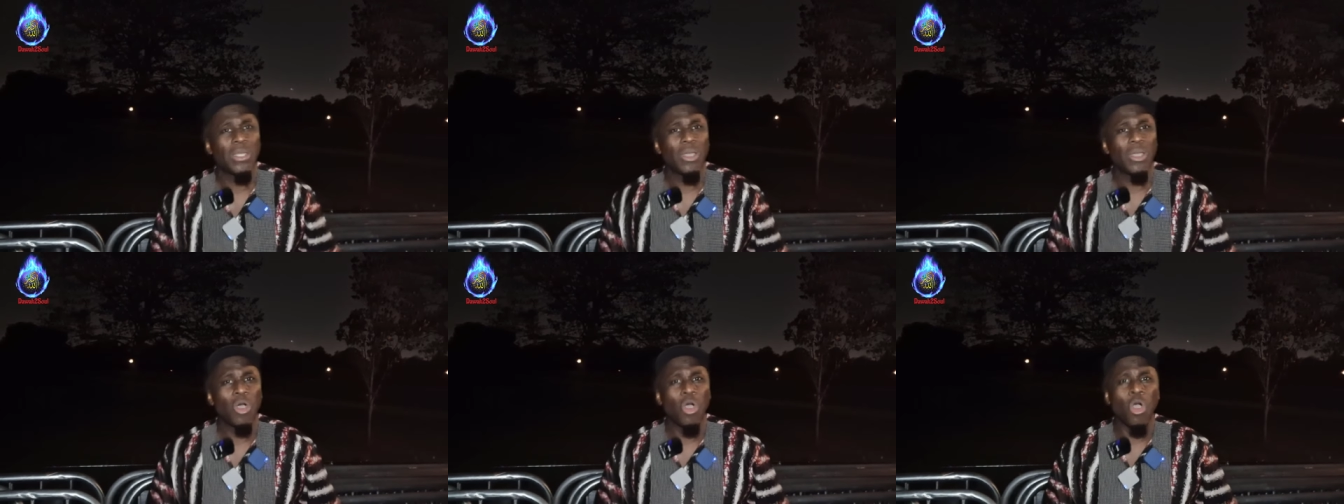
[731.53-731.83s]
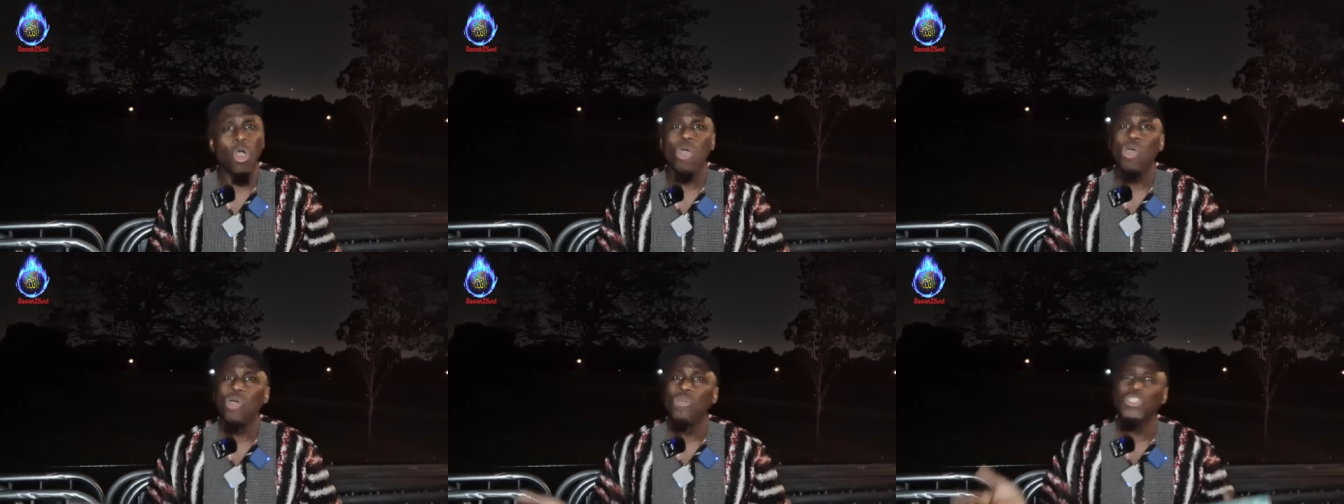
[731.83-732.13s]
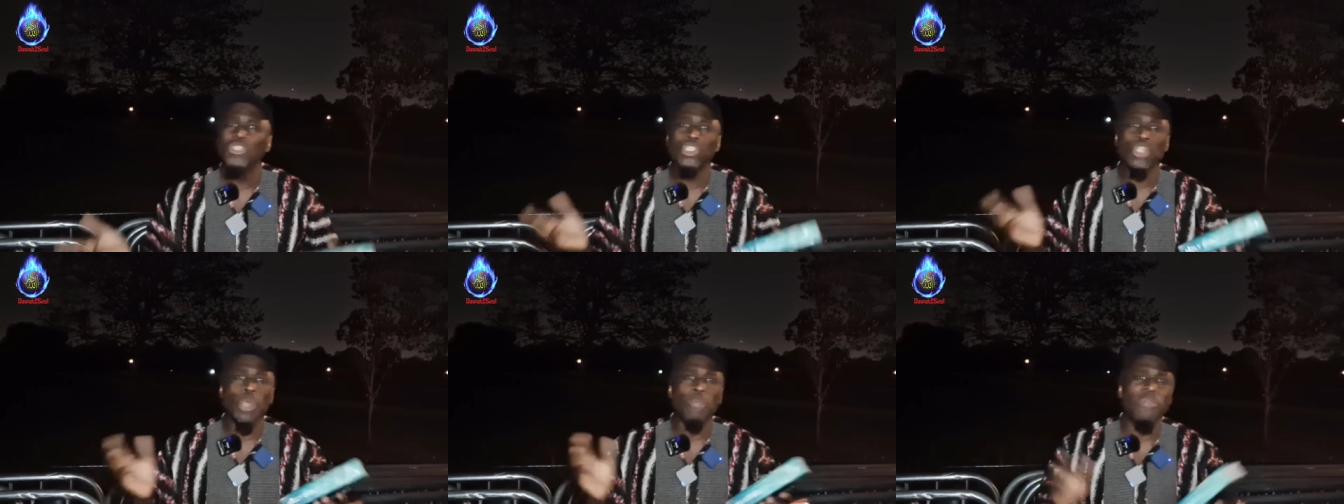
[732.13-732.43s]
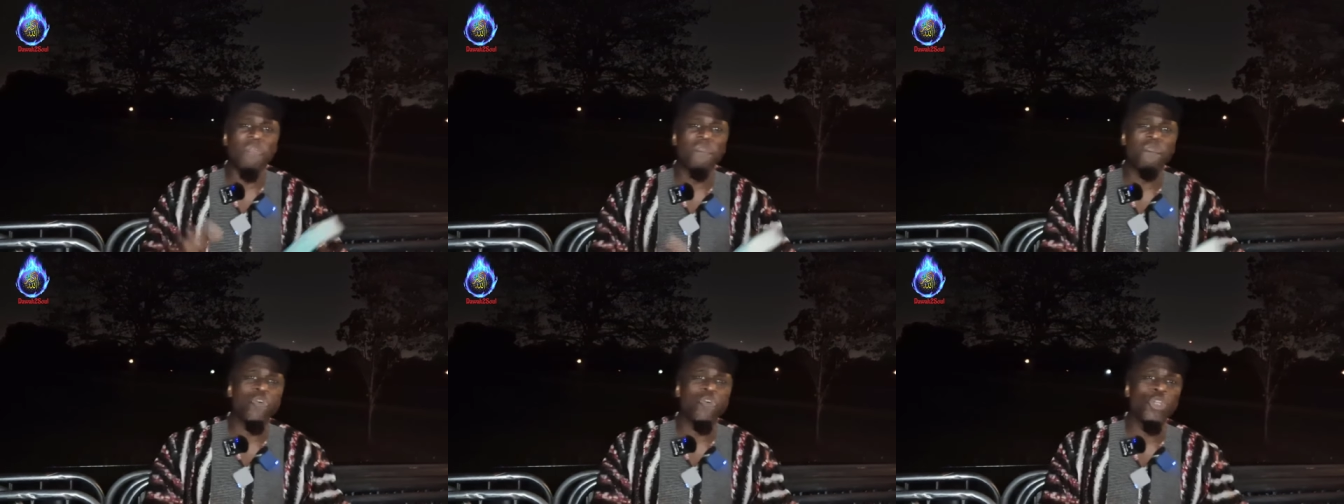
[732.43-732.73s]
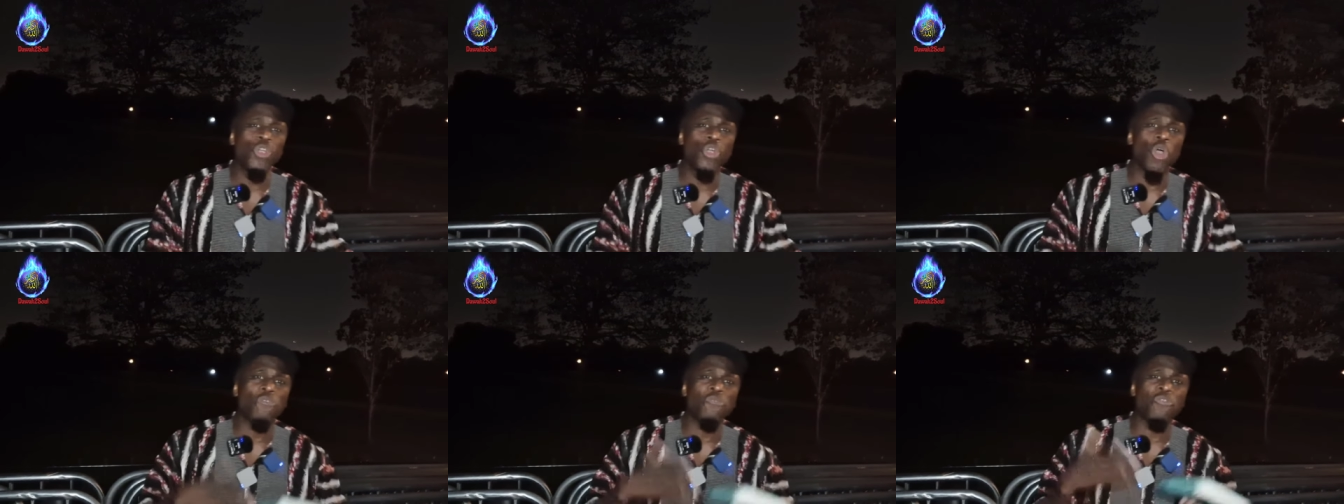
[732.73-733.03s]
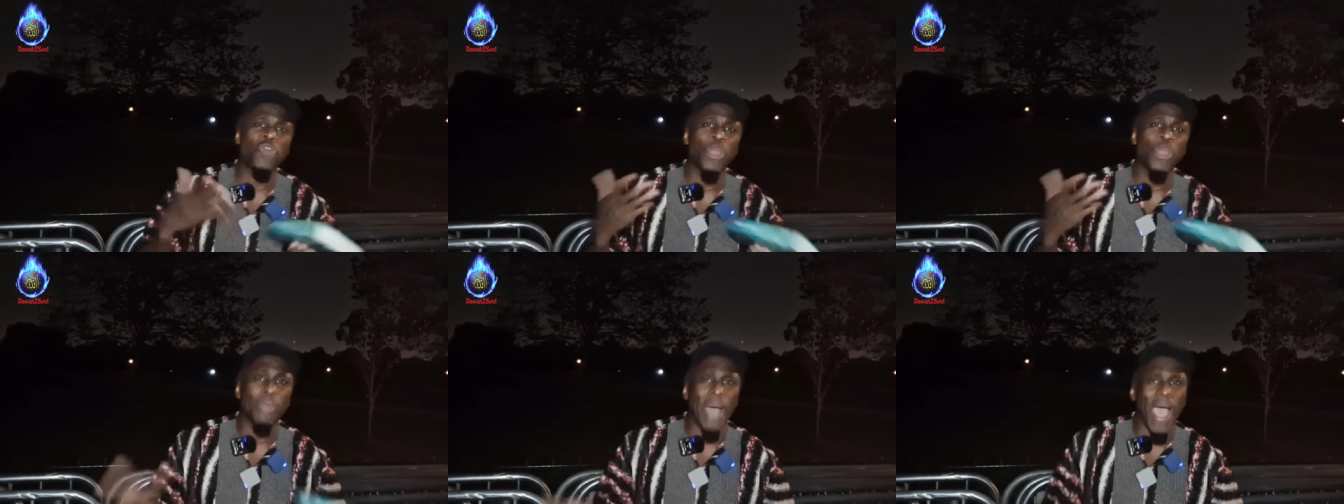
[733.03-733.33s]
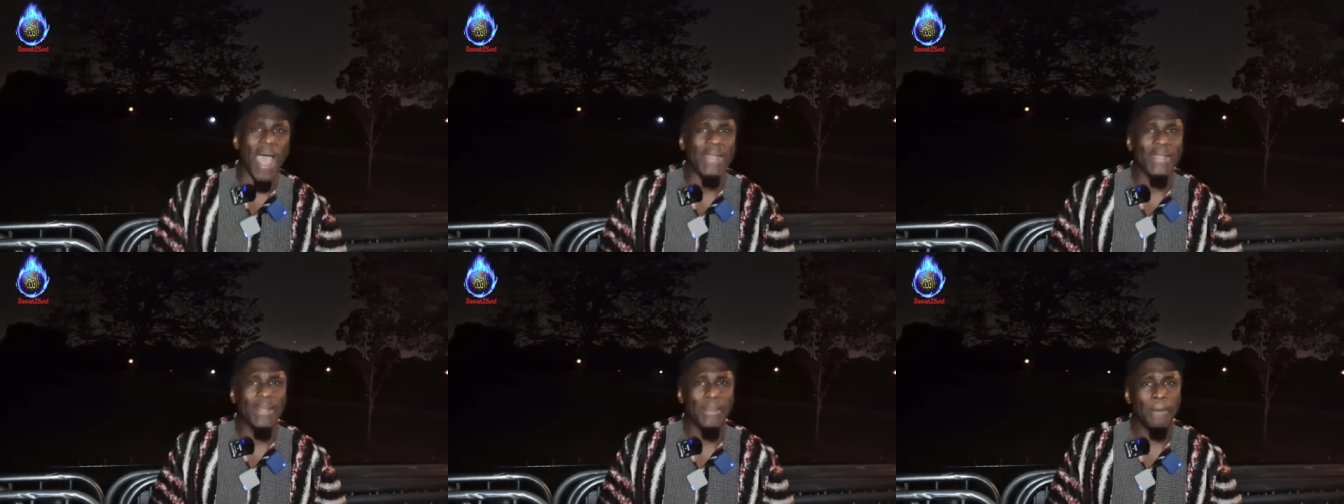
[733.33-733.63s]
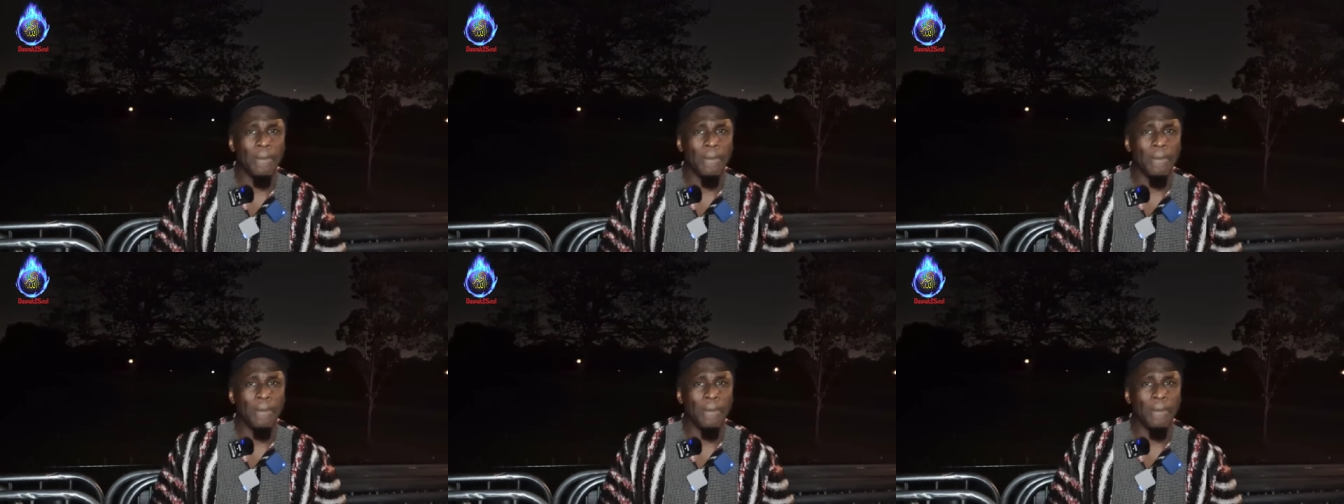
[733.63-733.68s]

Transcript: or Jesus being fully God, fully man.